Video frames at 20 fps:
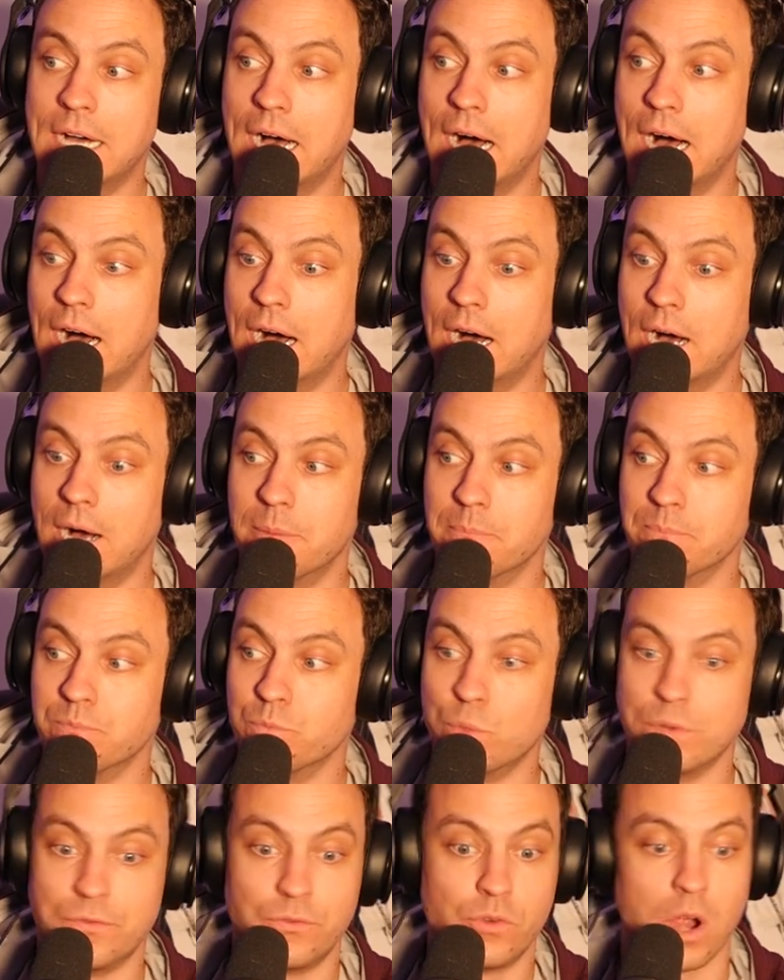Um,
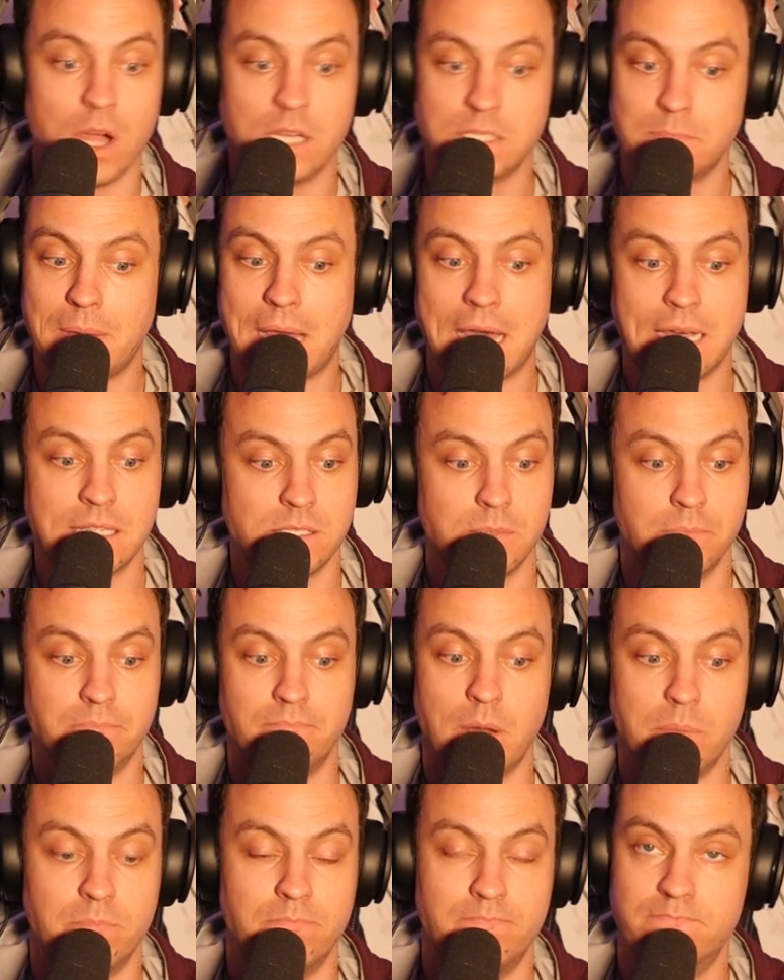we've crossed paths
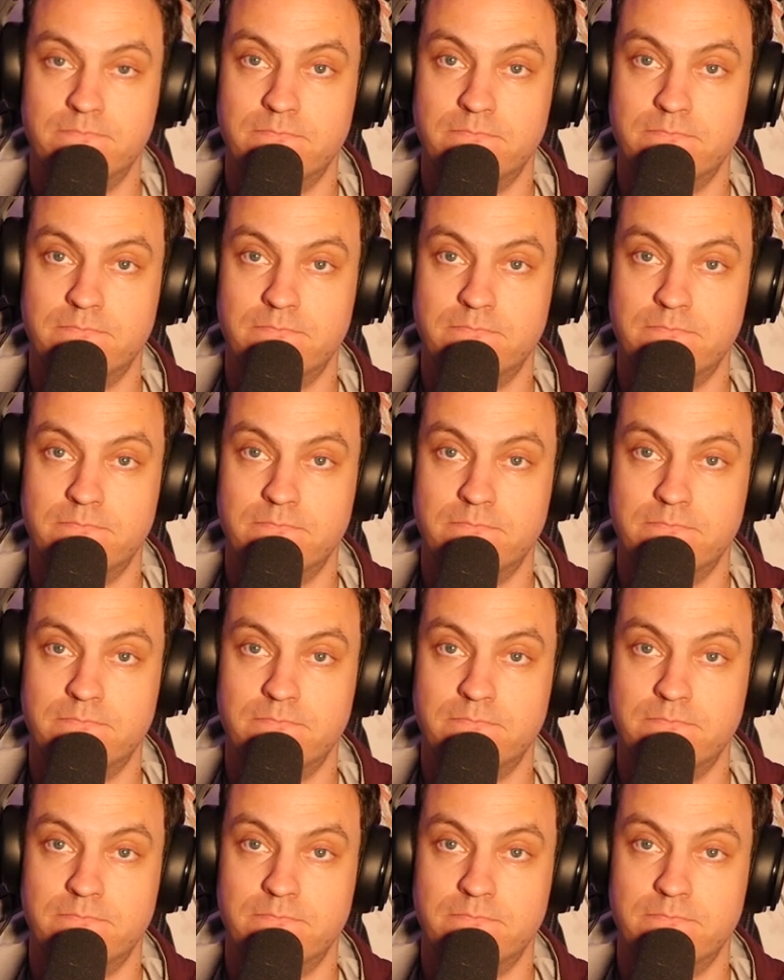a, a